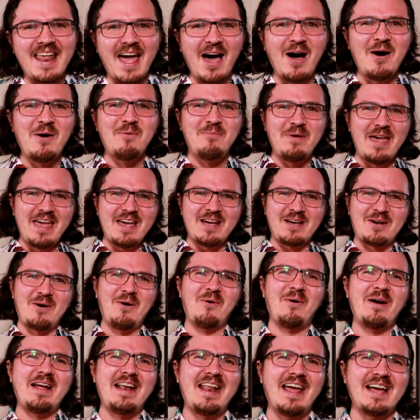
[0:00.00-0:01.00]
Now,
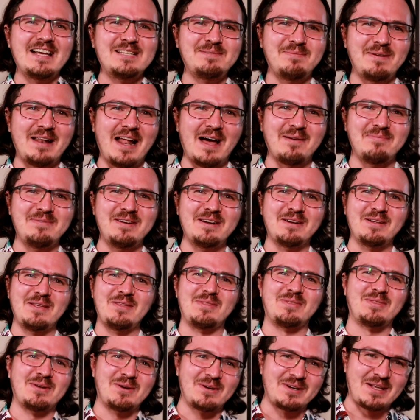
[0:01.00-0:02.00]
Bitcoin has been up nearly
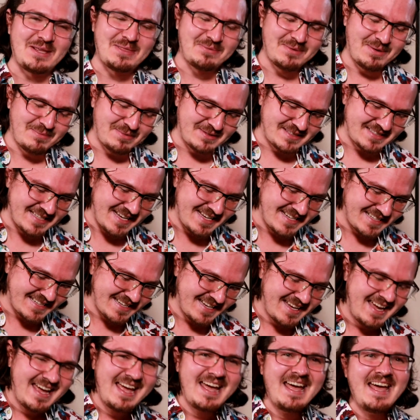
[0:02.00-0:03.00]
33%
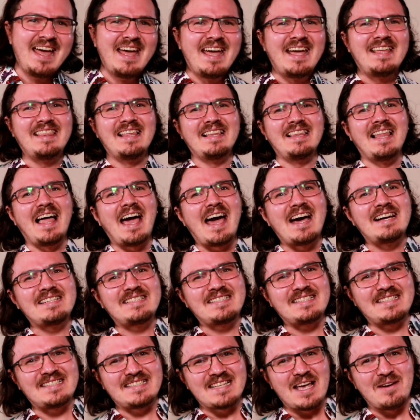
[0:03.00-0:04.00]
in the
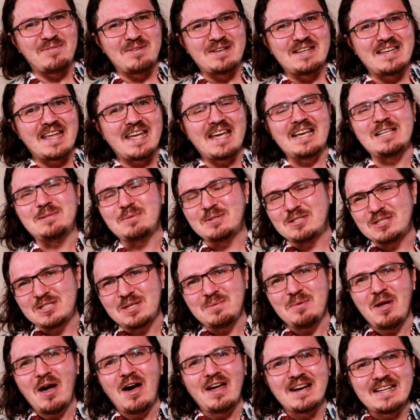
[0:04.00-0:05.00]
last seven days, which, to
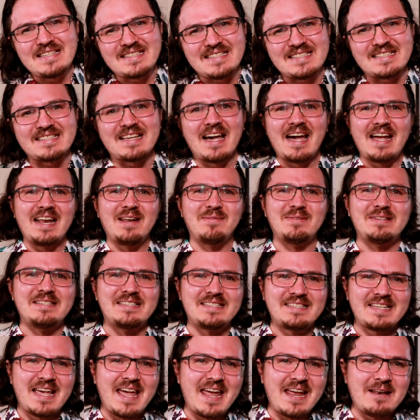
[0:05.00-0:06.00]
be honest, is kind of
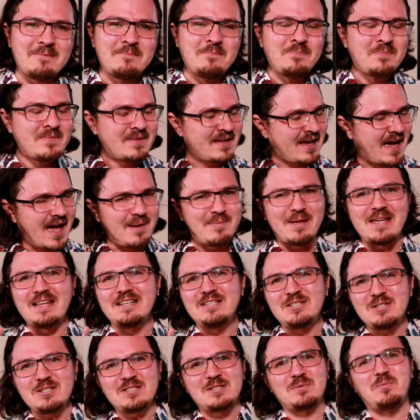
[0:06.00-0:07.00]
insane. I
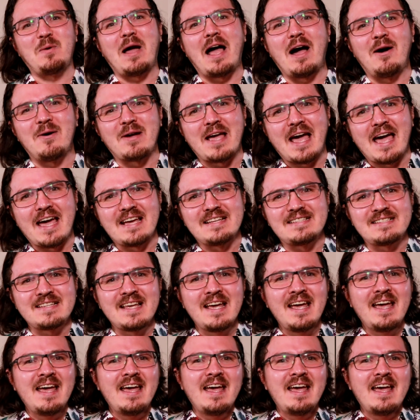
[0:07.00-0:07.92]
mean, just wow, guys.